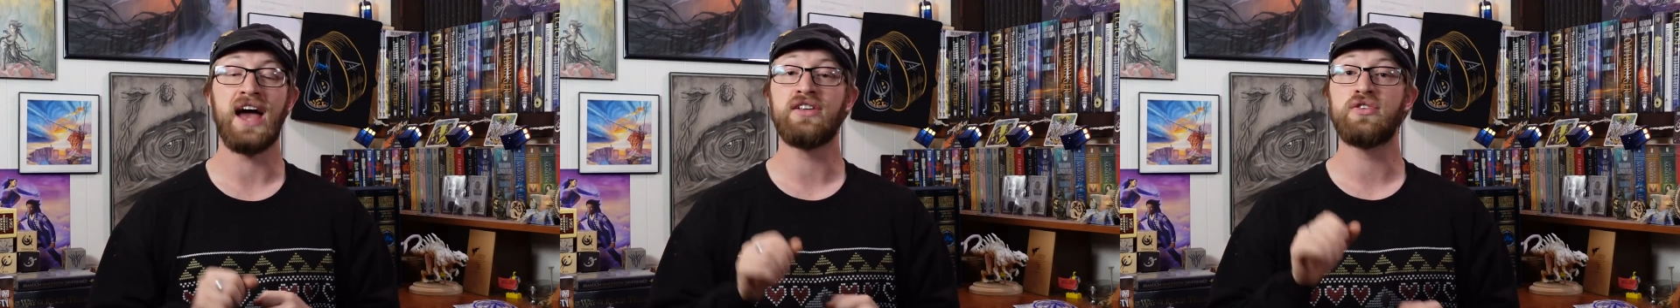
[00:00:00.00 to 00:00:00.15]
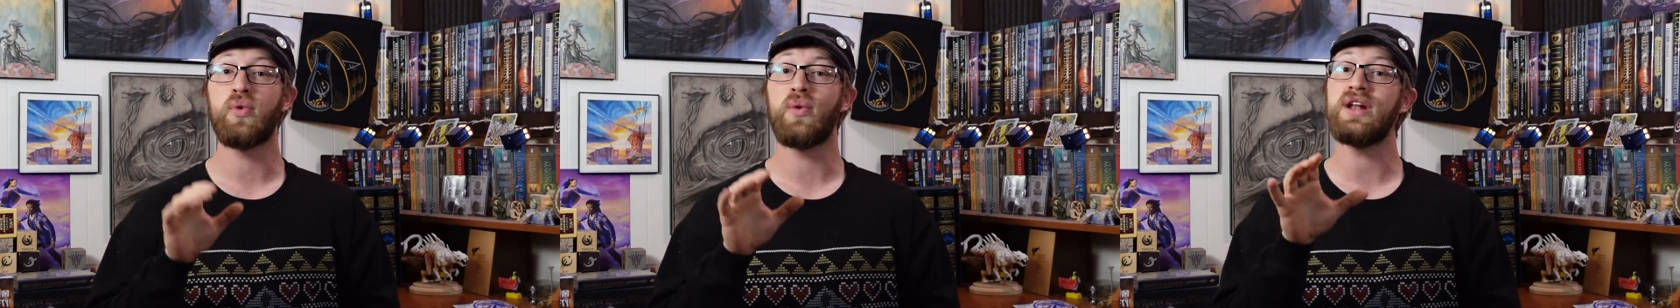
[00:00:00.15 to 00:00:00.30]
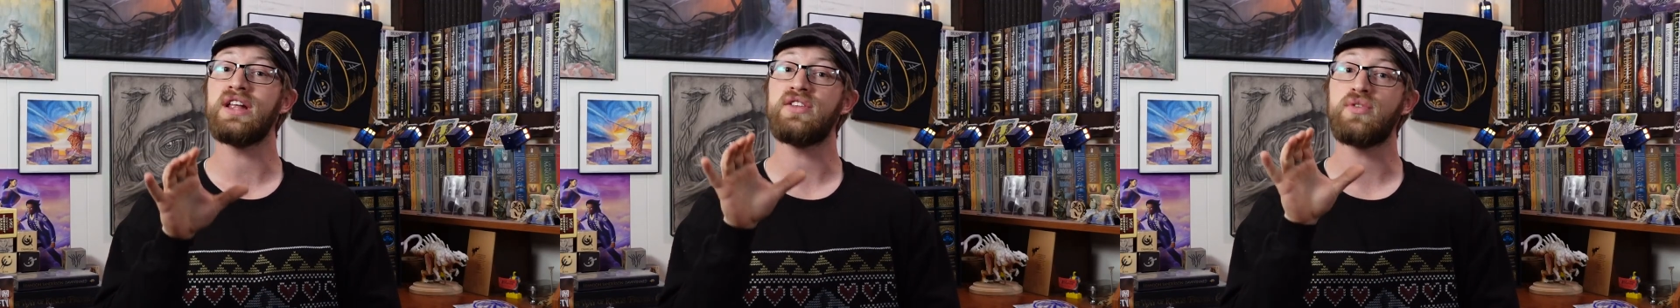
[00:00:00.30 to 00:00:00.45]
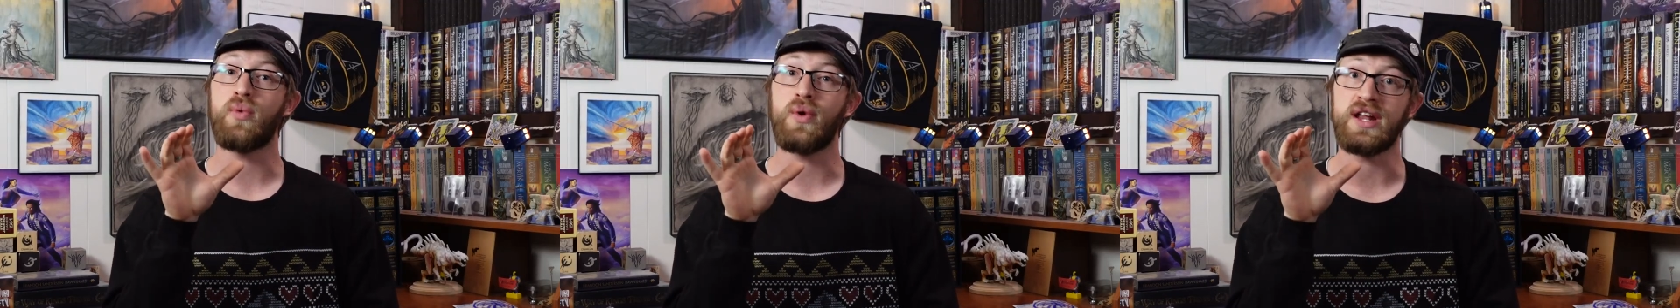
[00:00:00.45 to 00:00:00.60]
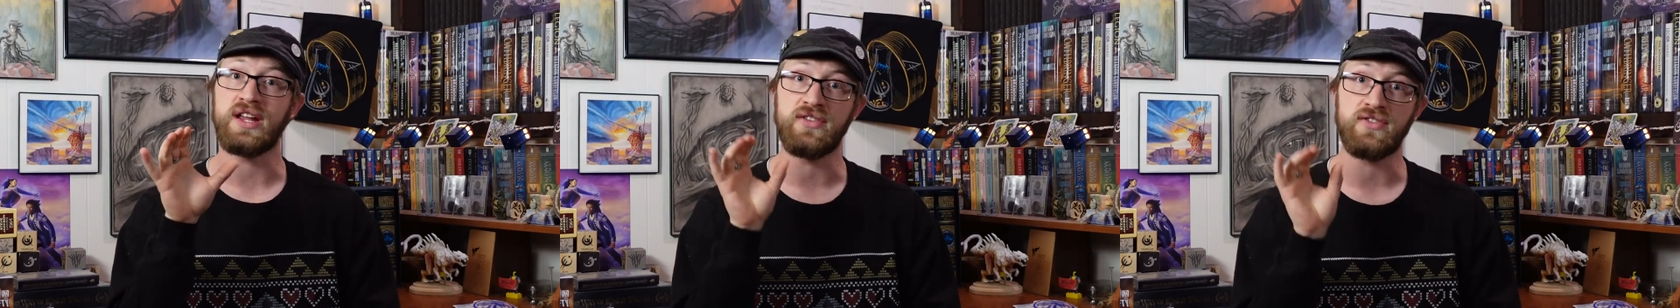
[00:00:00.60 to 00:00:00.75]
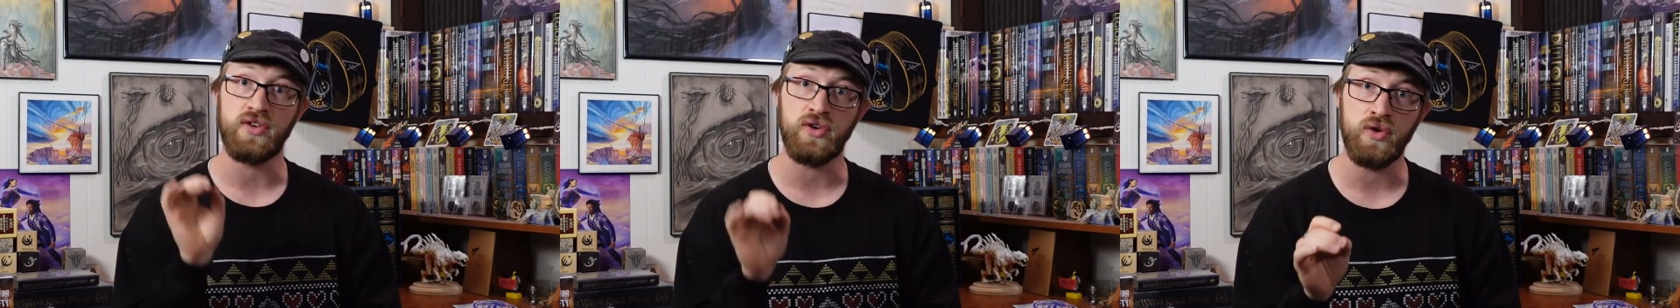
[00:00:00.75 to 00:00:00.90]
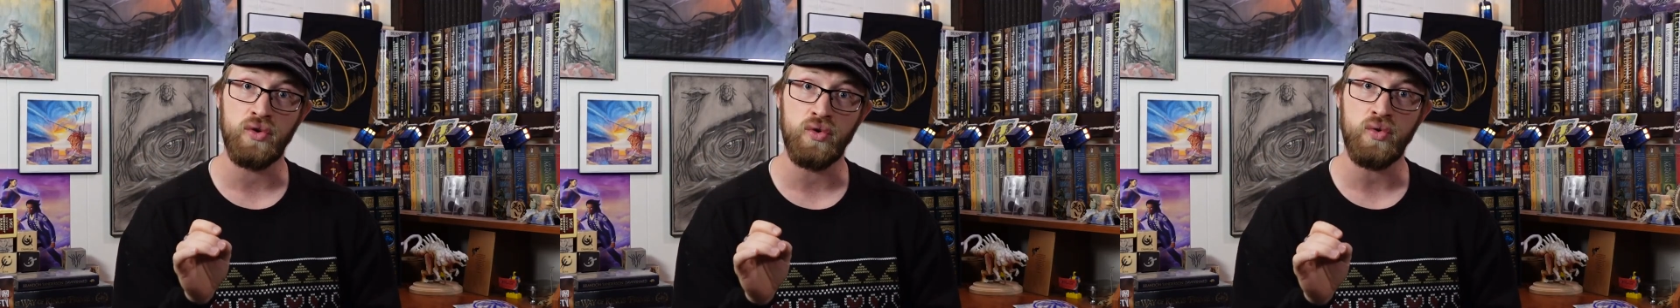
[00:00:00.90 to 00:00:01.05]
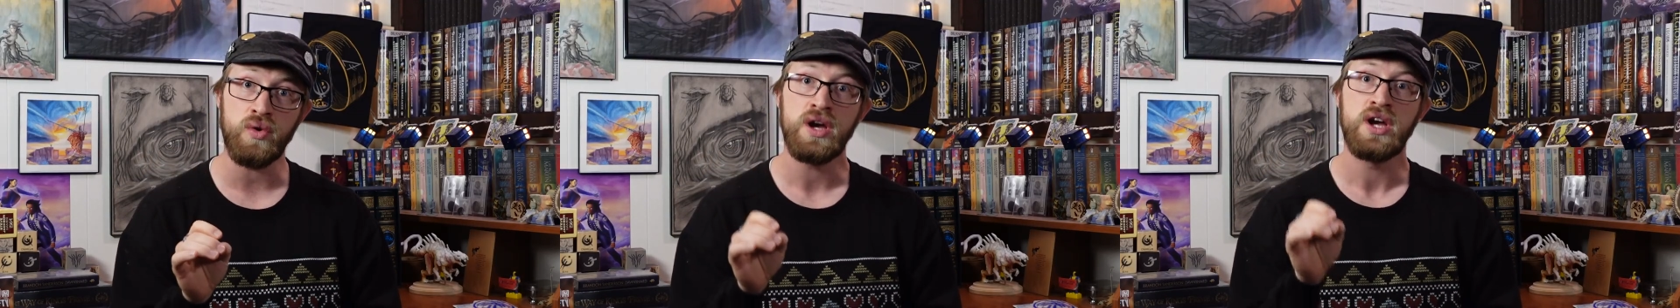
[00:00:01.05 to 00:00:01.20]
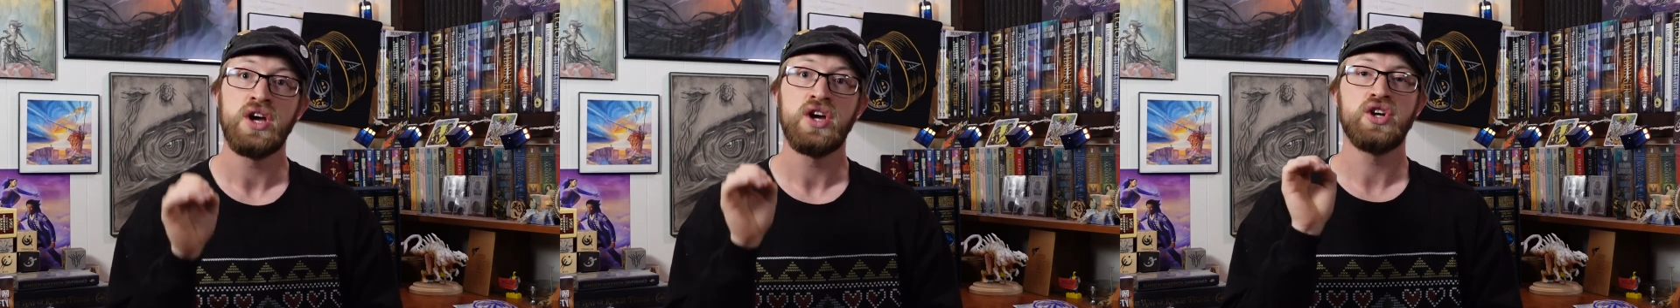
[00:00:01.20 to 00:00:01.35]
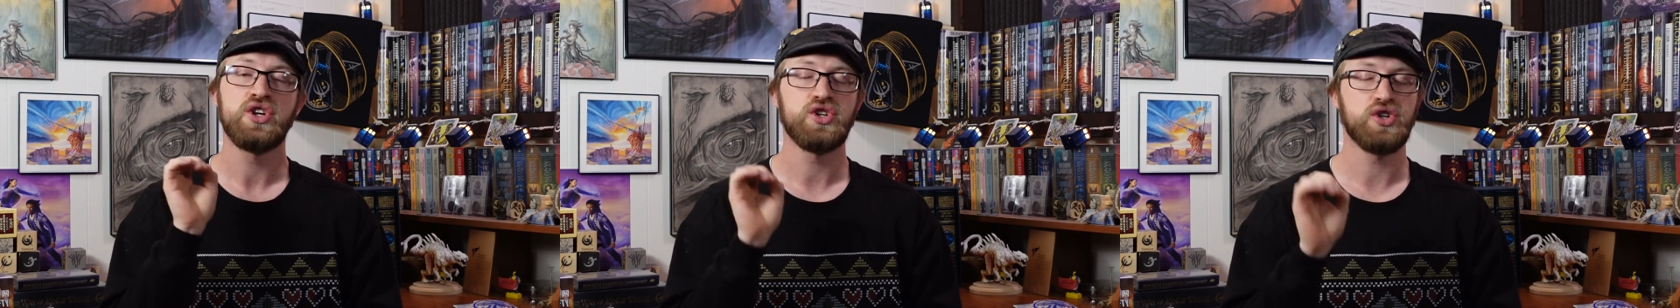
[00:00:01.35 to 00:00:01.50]
And 2022
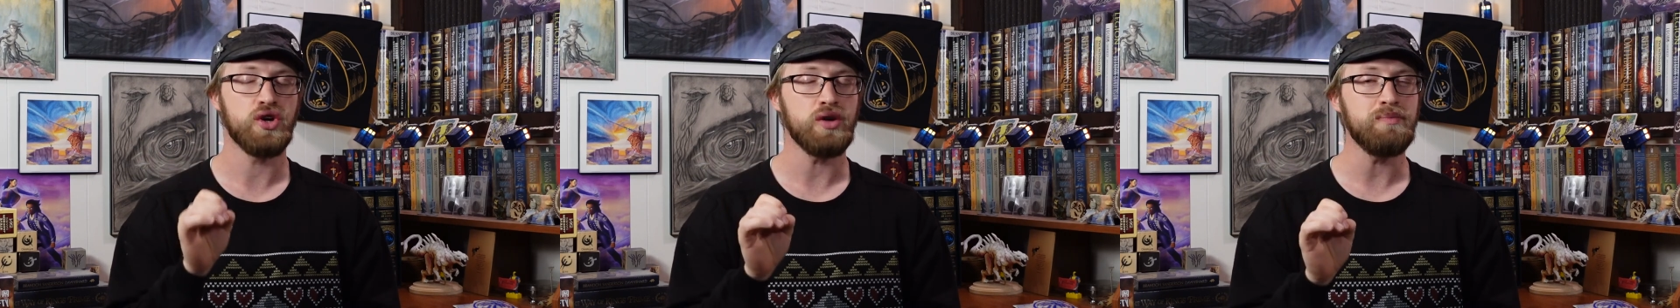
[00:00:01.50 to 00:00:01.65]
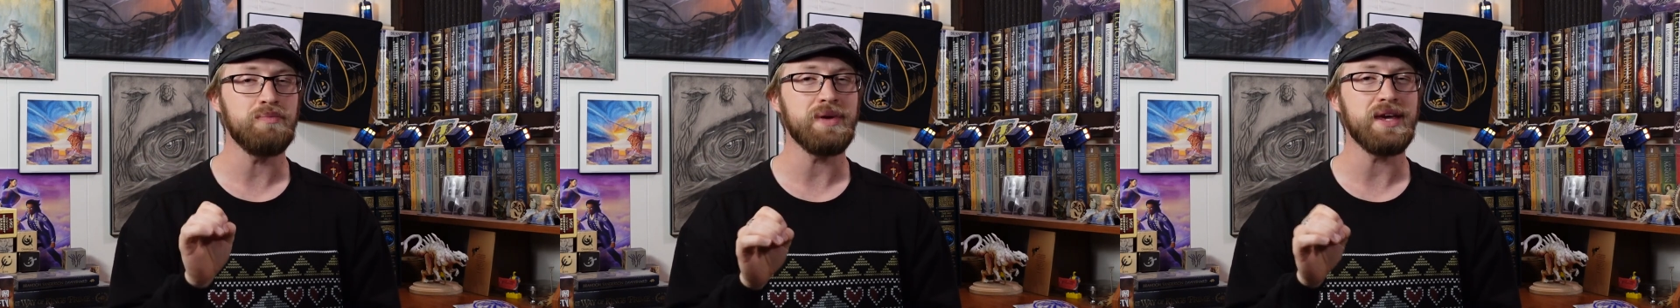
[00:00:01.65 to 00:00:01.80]
should